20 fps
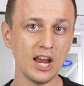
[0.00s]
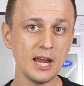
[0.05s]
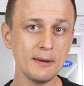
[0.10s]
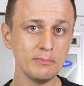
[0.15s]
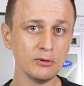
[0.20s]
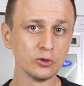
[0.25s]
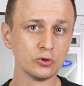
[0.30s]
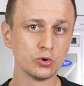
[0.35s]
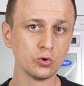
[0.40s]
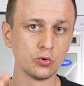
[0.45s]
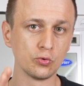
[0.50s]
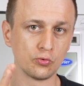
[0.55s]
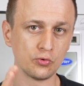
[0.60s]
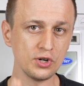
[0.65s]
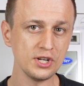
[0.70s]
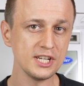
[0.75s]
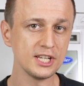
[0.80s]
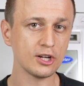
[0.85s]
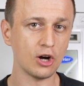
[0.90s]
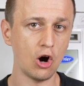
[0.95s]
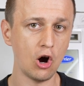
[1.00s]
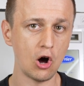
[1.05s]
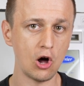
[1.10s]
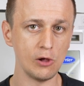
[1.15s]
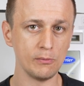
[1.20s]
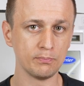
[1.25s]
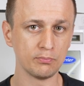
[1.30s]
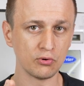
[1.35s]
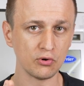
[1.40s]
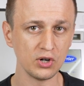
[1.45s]
able to
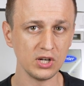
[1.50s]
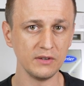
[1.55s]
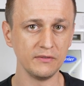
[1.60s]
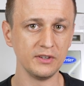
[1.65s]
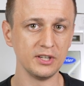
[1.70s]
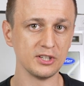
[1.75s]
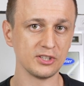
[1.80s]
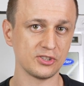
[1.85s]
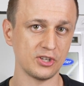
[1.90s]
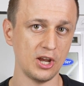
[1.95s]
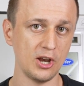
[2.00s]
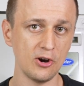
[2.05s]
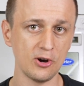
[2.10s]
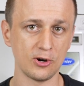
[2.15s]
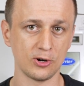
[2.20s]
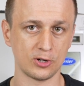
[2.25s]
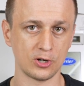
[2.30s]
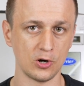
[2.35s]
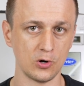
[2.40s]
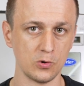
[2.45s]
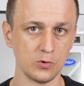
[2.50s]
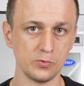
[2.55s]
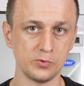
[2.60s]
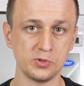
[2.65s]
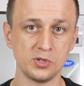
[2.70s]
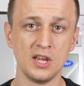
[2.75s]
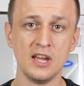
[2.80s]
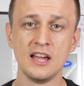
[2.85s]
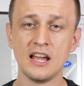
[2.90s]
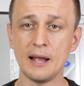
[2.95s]
recall previous error
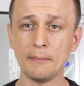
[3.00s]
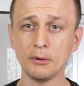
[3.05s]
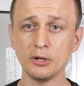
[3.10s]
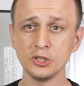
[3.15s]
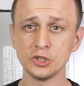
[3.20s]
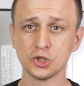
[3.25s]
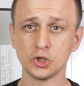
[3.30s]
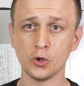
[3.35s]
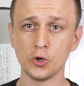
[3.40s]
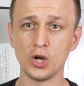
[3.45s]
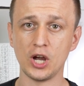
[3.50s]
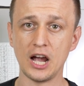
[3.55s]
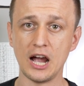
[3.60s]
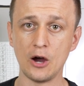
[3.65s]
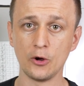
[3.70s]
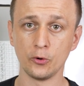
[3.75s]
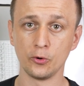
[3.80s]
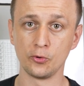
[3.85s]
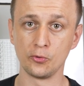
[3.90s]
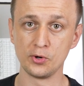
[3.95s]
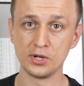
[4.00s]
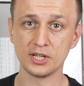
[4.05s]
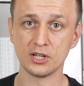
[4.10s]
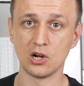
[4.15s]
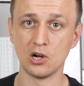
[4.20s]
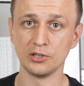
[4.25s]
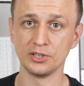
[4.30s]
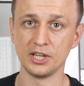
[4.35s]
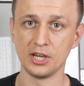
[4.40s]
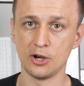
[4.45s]
codes. I'm going to show you how to
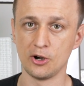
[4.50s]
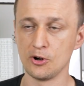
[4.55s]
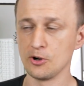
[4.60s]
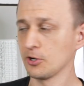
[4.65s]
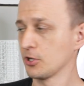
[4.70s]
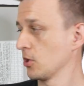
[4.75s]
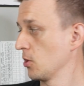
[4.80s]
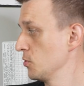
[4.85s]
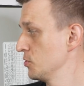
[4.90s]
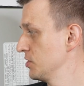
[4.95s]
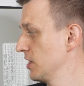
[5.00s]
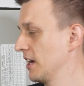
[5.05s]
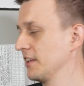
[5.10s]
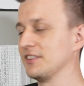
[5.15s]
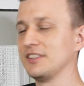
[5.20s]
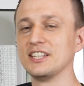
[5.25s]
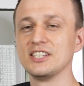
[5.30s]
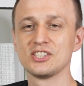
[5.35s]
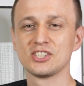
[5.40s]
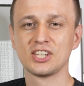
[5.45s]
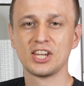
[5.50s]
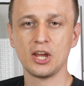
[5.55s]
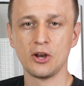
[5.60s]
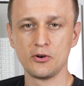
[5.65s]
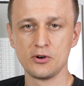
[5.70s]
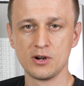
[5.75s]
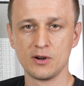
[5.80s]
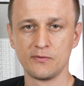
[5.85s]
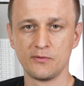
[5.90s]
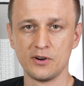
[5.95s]
recall the error codes on this
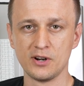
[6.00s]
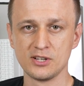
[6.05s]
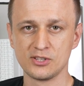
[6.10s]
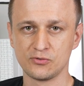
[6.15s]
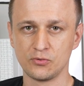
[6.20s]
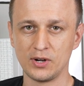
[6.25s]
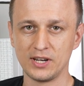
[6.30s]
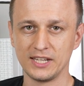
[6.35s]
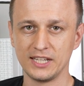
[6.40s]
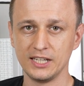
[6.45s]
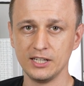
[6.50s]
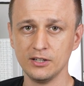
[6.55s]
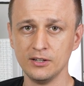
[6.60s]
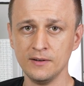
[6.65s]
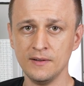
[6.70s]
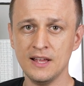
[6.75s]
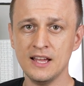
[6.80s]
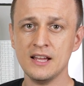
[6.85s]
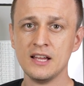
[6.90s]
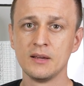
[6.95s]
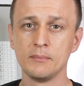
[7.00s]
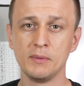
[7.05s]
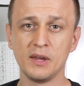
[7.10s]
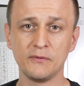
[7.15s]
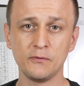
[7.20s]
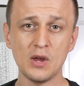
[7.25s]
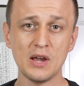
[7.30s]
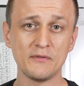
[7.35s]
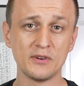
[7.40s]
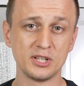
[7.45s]
carrier furnace right here,
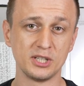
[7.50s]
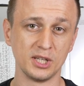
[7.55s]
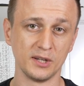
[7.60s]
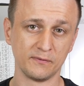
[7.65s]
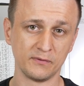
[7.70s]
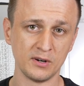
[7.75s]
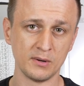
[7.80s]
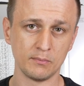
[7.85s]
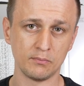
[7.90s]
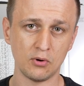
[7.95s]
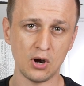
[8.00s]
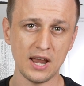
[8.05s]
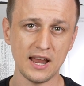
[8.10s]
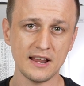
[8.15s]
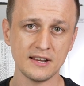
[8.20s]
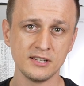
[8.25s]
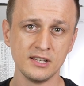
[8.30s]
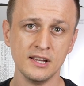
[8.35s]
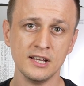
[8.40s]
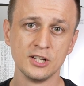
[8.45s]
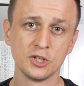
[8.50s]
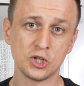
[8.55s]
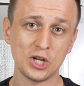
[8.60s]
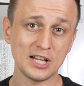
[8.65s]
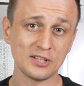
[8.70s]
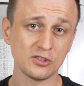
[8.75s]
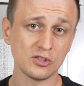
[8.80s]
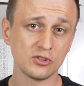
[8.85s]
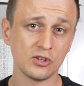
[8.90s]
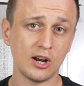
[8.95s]
if you have a different brand,
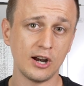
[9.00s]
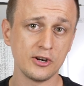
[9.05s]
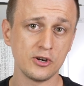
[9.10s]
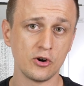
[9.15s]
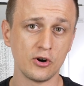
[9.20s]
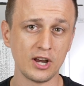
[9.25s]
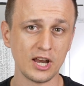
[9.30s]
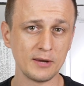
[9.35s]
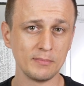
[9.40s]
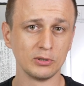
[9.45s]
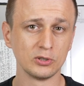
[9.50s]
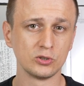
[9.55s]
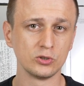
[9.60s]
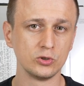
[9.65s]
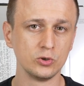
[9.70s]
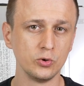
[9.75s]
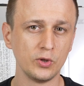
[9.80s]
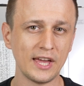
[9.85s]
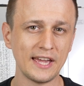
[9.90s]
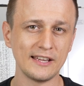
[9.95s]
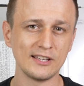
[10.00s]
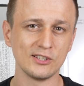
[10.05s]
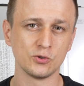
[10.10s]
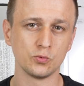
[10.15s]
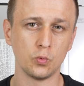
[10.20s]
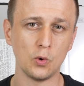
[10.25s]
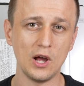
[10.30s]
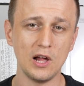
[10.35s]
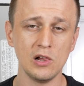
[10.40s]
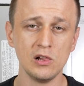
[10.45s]
chances are you're able to do that as
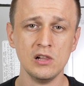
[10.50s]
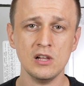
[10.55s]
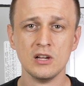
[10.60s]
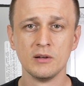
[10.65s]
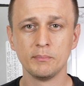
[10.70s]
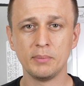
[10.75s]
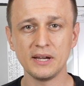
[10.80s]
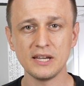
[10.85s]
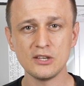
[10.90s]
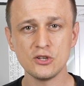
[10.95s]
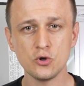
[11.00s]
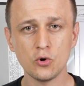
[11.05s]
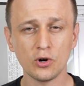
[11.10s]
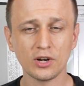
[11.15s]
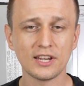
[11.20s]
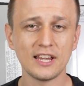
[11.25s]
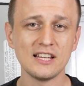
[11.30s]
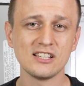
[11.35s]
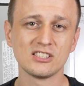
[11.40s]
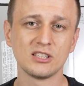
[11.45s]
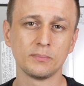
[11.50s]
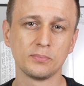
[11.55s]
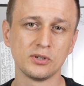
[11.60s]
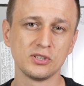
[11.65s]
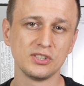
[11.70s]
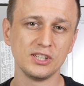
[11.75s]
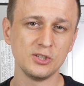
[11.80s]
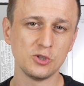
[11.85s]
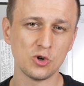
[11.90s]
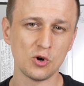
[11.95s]
well, but in your case, the
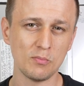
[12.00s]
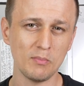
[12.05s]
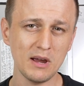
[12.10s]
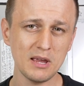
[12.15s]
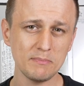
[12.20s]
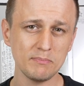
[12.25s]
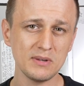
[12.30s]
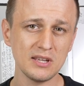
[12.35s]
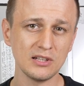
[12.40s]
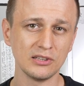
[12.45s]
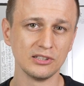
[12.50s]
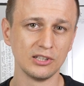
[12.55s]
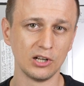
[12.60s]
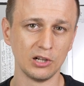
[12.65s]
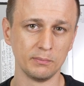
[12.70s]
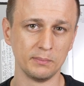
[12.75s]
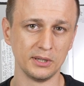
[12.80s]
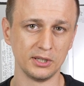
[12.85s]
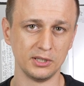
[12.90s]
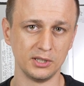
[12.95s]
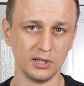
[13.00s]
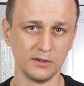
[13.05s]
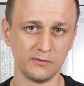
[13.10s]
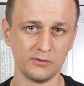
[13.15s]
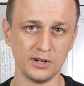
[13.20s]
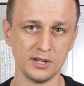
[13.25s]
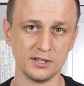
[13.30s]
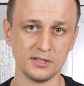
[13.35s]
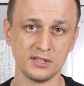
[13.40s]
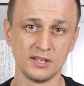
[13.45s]
procedure might be a little bit
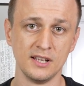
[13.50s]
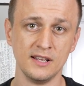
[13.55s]
different.